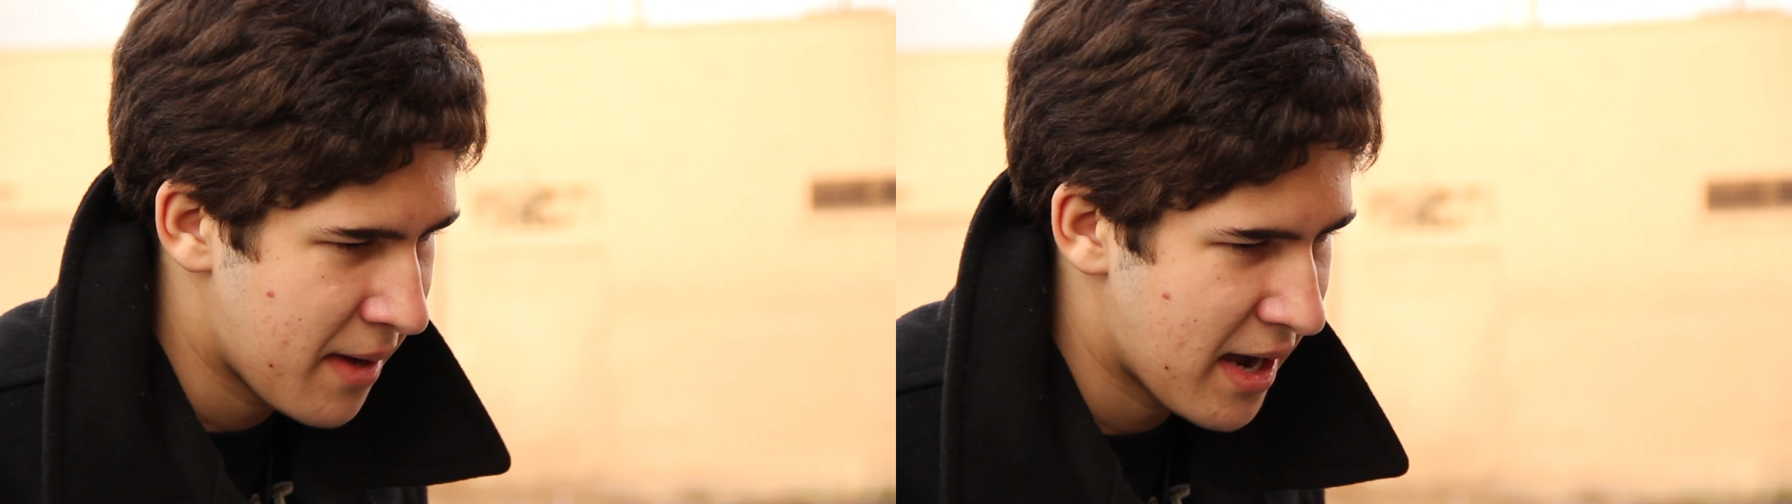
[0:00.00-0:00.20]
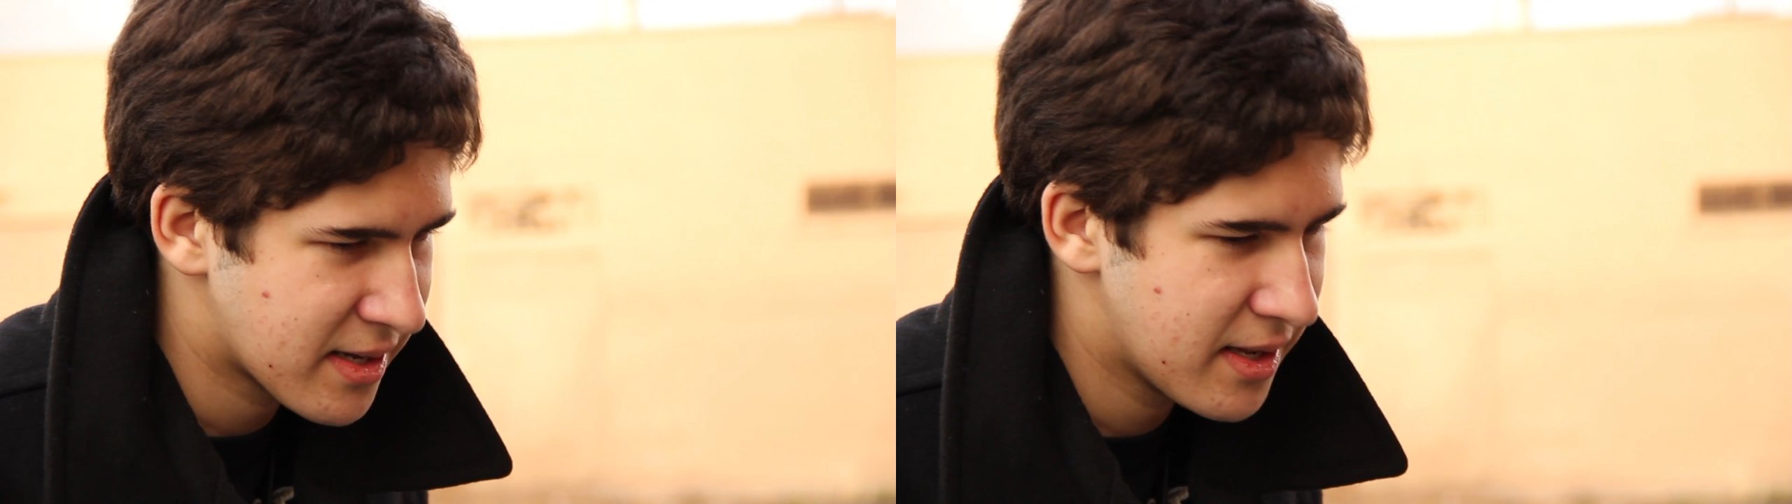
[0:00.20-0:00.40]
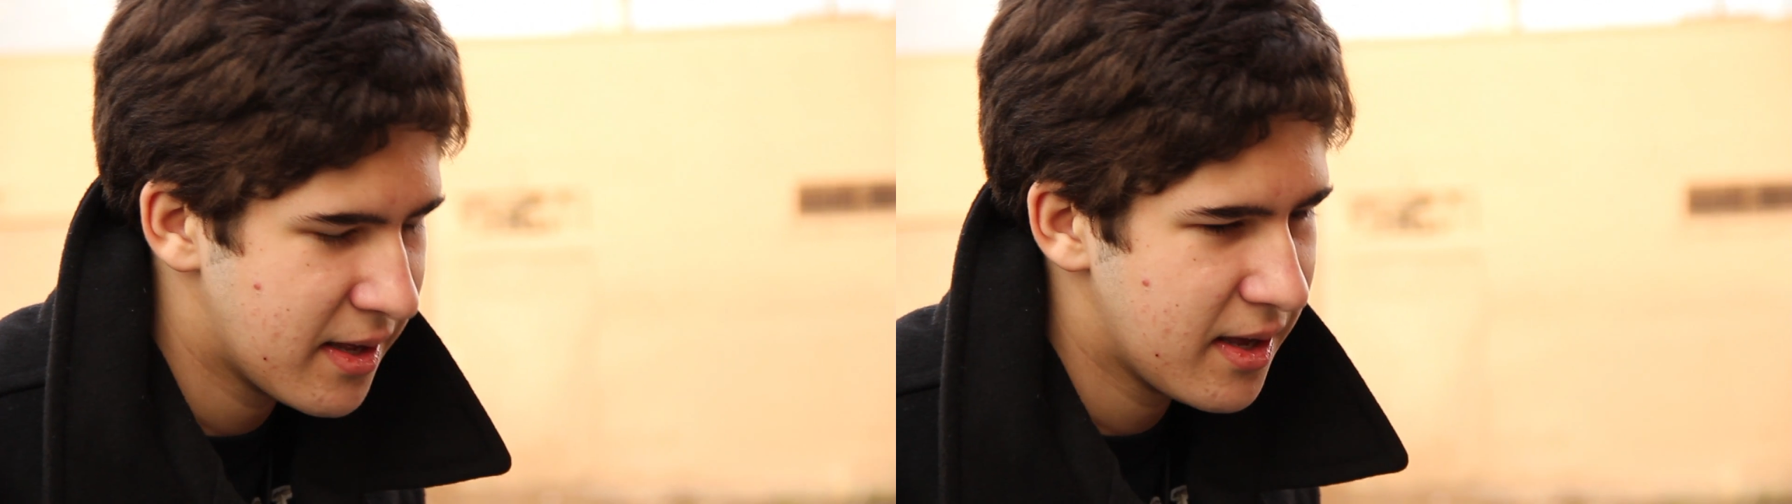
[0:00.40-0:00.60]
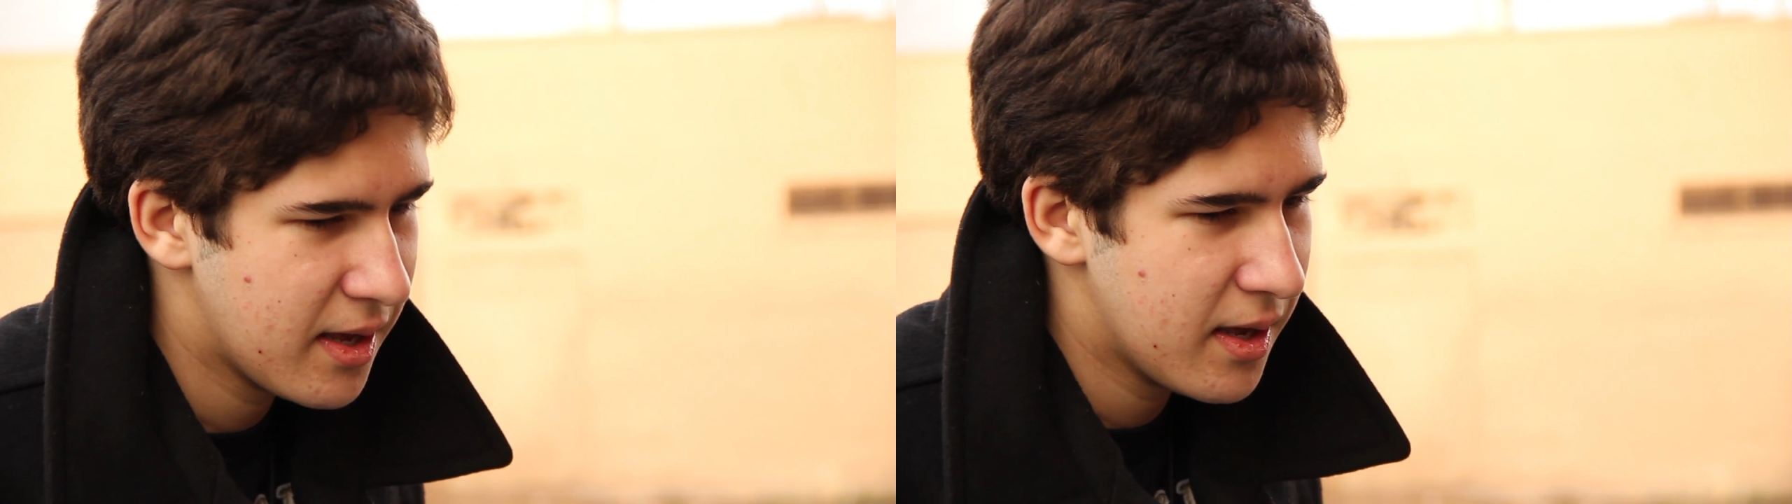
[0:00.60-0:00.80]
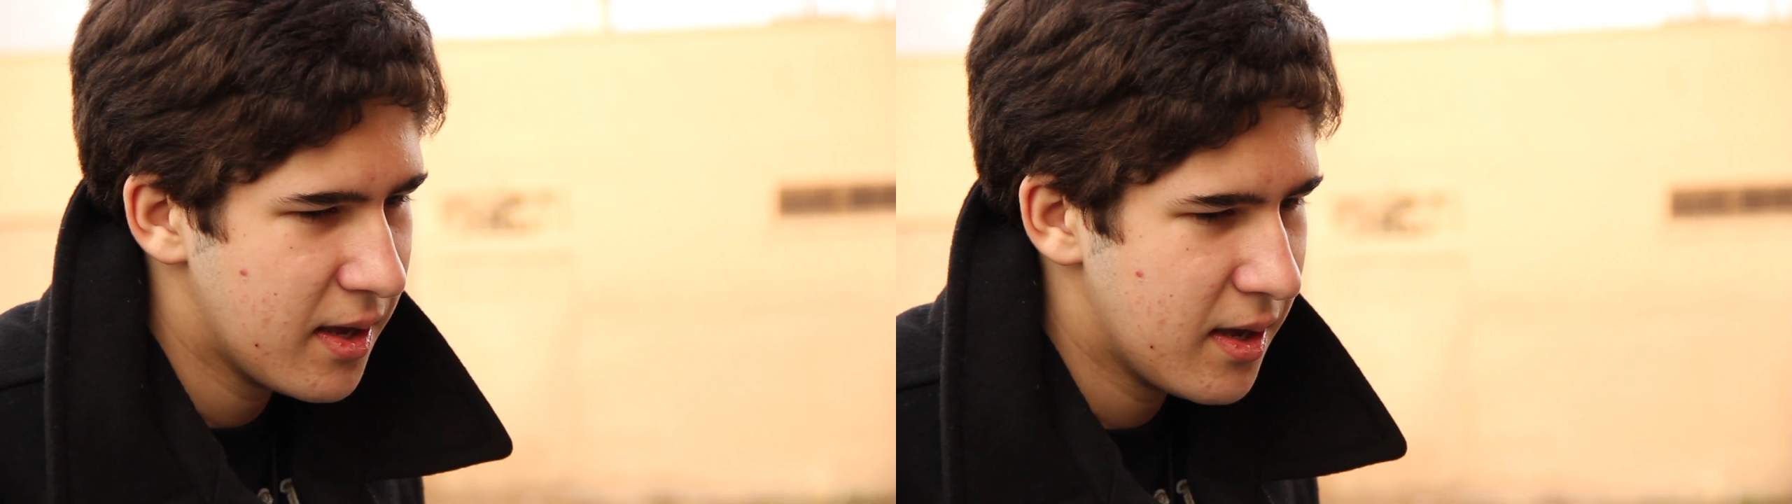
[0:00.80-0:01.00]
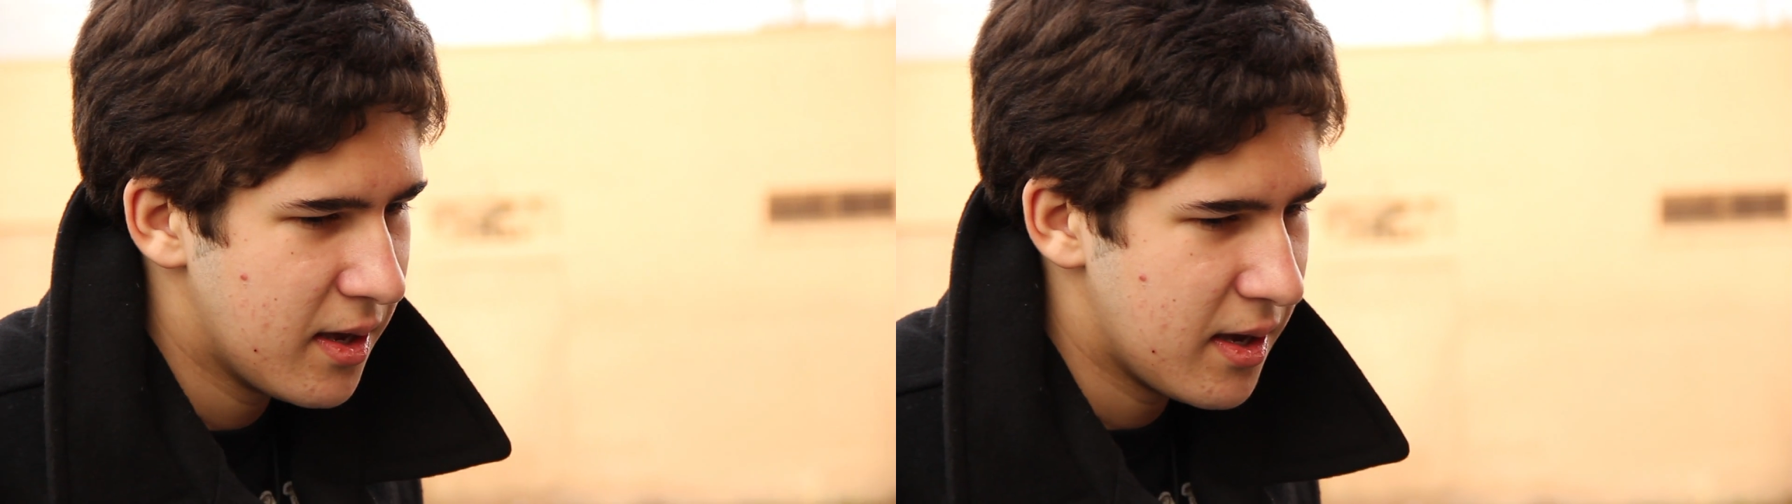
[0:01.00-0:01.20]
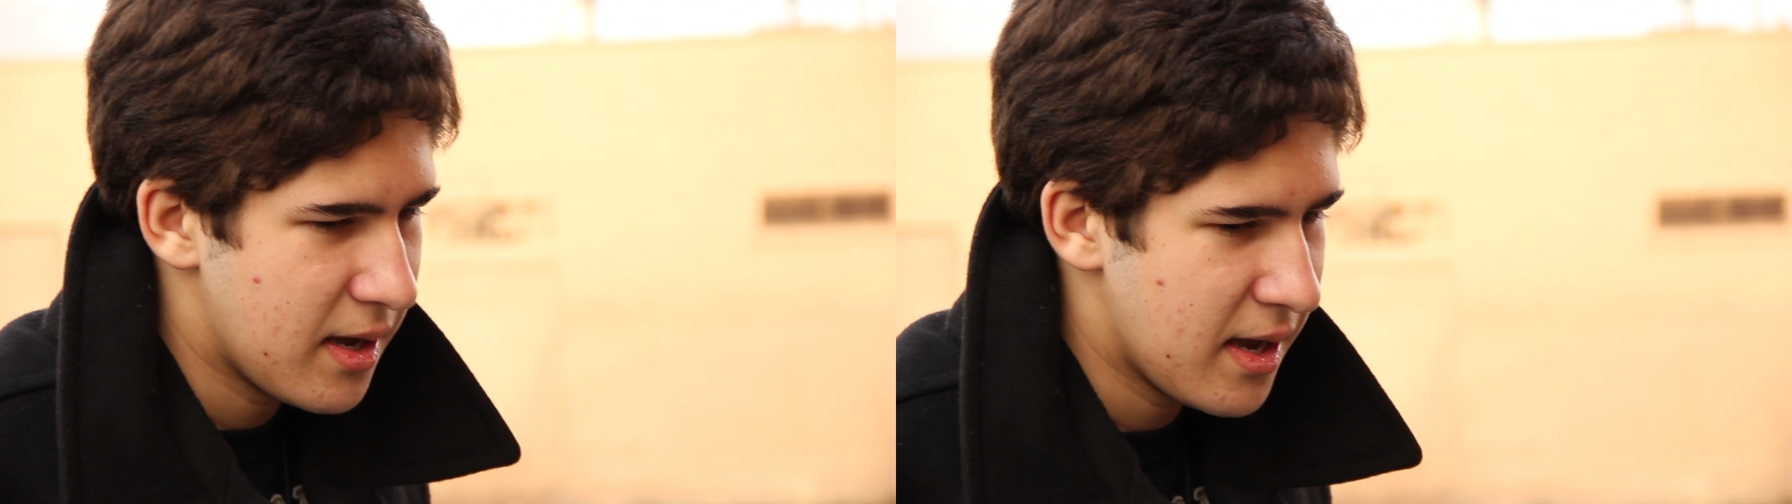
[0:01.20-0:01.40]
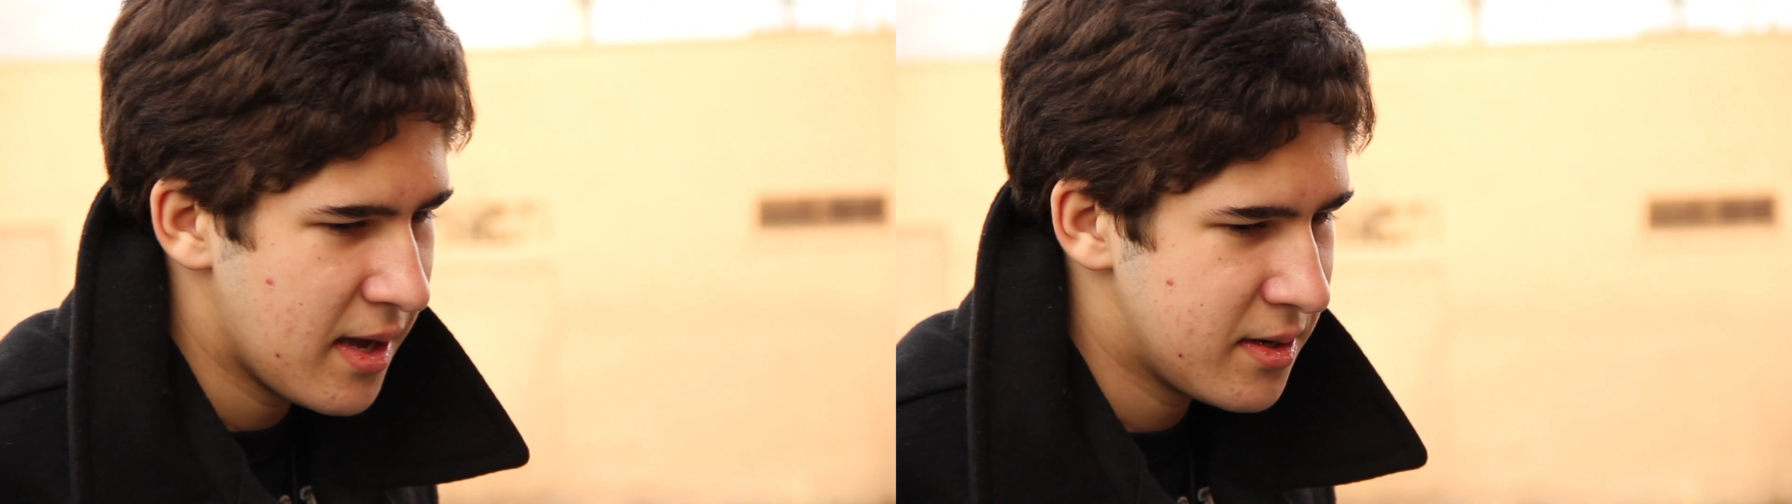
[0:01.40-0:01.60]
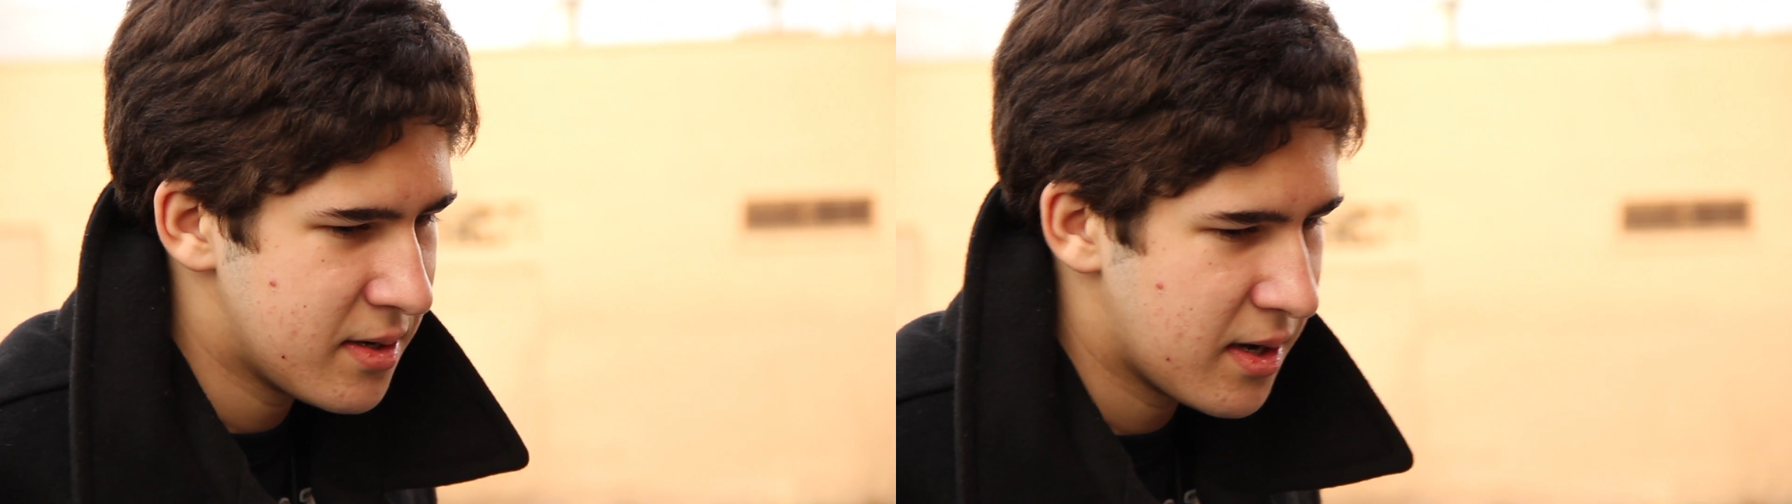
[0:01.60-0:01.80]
back." And